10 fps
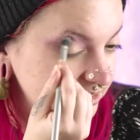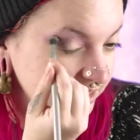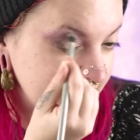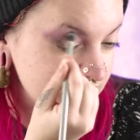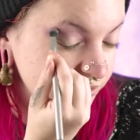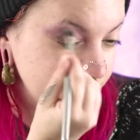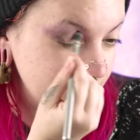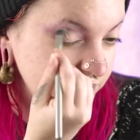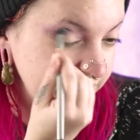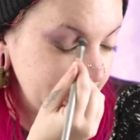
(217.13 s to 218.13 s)
like, it's
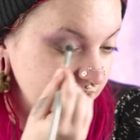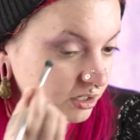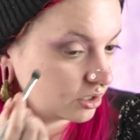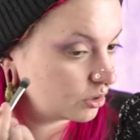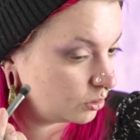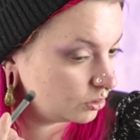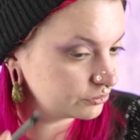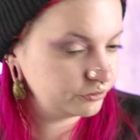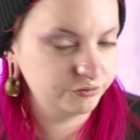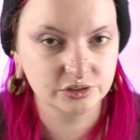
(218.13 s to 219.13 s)
very
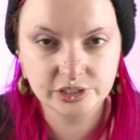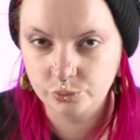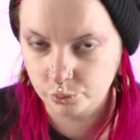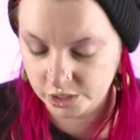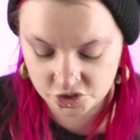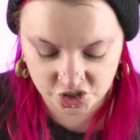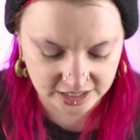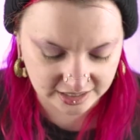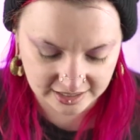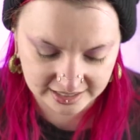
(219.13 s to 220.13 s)
occult, very
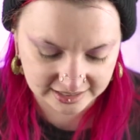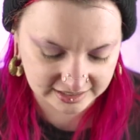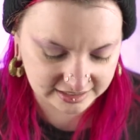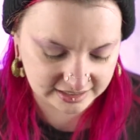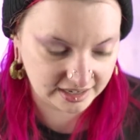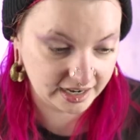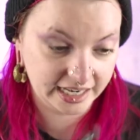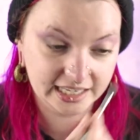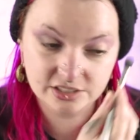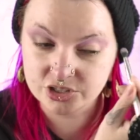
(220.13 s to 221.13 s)
witchy, and
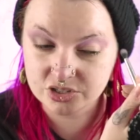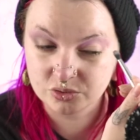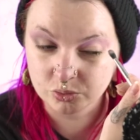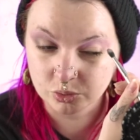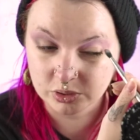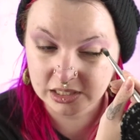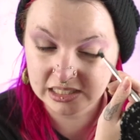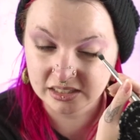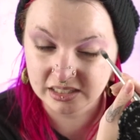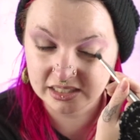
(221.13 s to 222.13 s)
I just
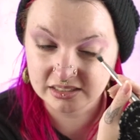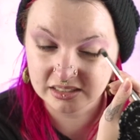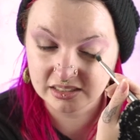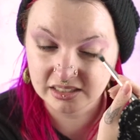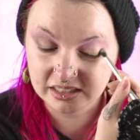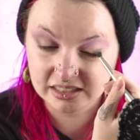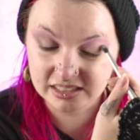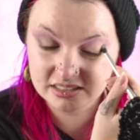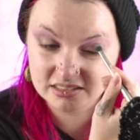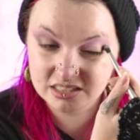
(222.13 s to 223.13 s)
really liked it. Like,
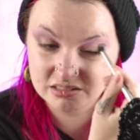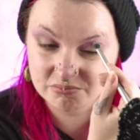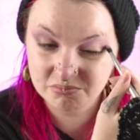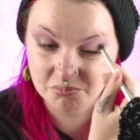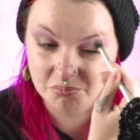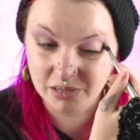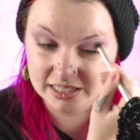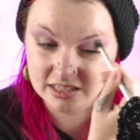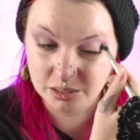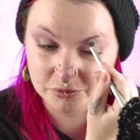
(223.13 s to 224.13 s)
that's my
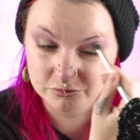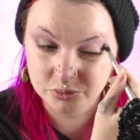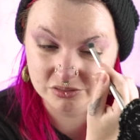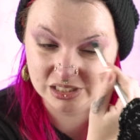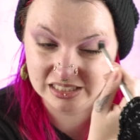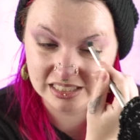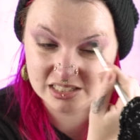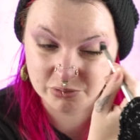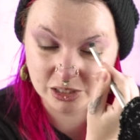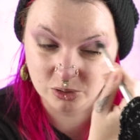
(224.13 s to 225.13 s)
type of movie.
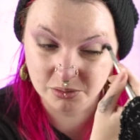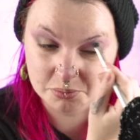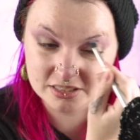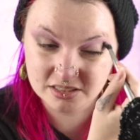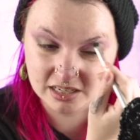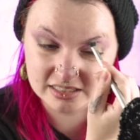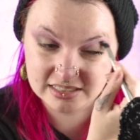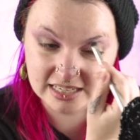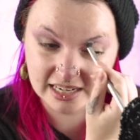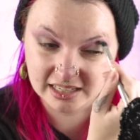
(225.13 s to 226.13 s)
That's my whole
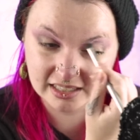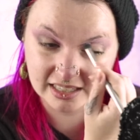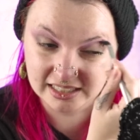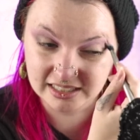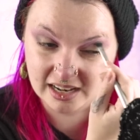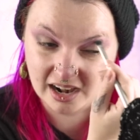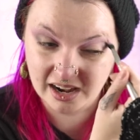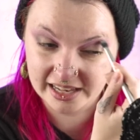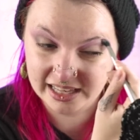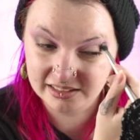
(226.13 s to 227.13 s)
aesthetic, and
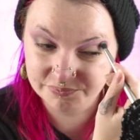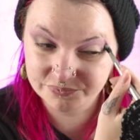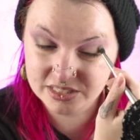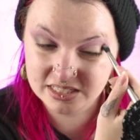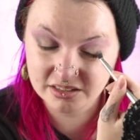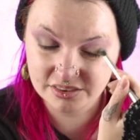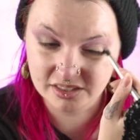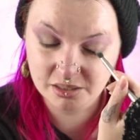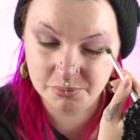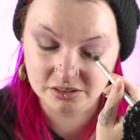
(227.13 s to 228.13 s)
I still
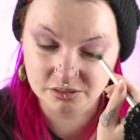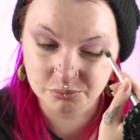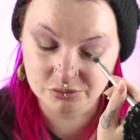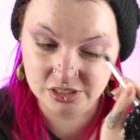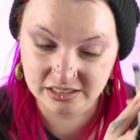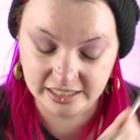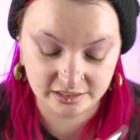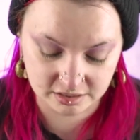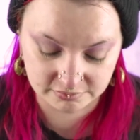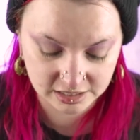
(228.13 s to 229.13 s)
think about the movie. Like,
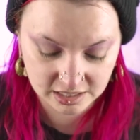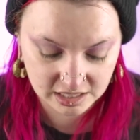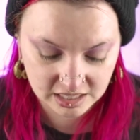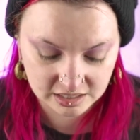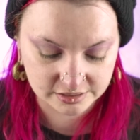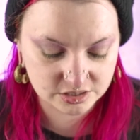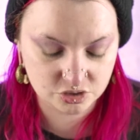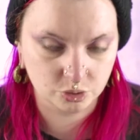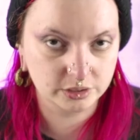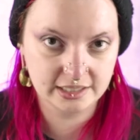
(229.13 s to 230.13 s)
the
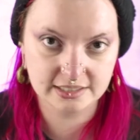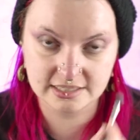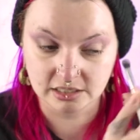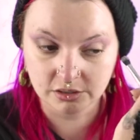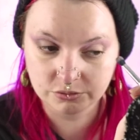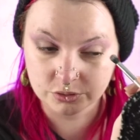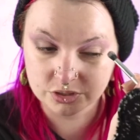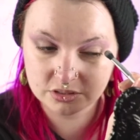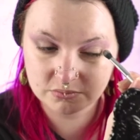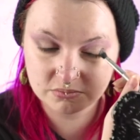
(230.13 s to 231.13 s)
story itself was